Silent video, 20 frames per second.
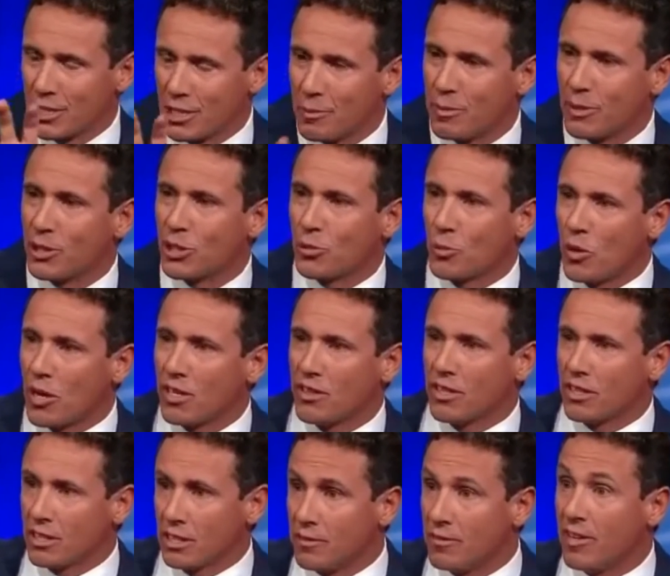a big swath
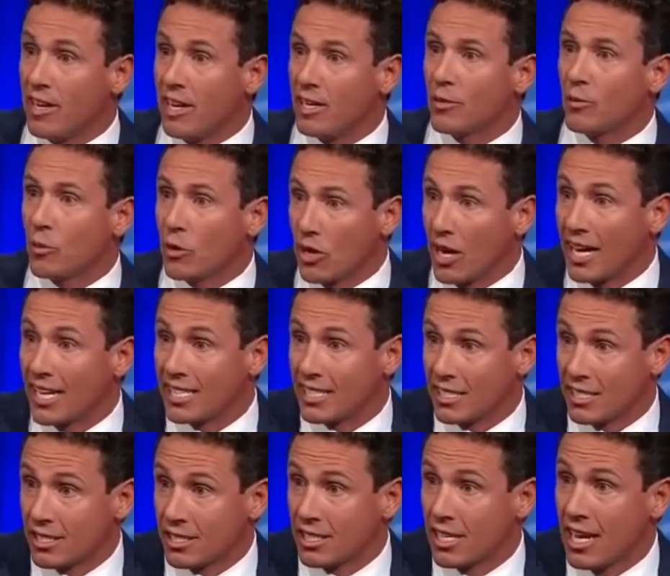of the Levant where
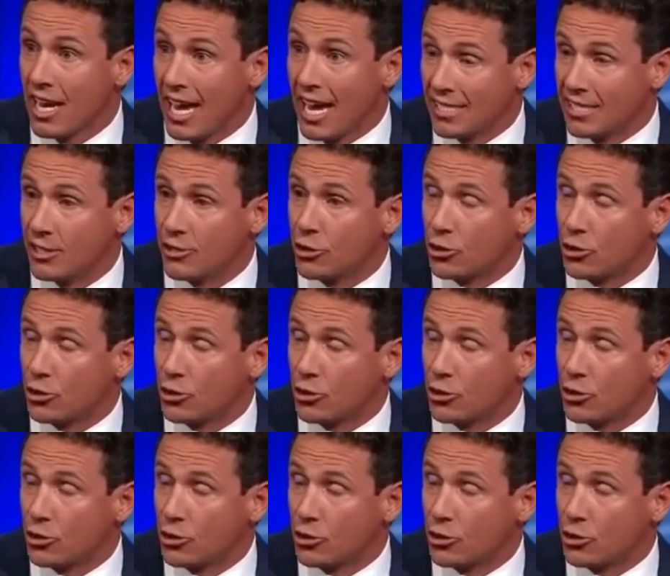ISIS has its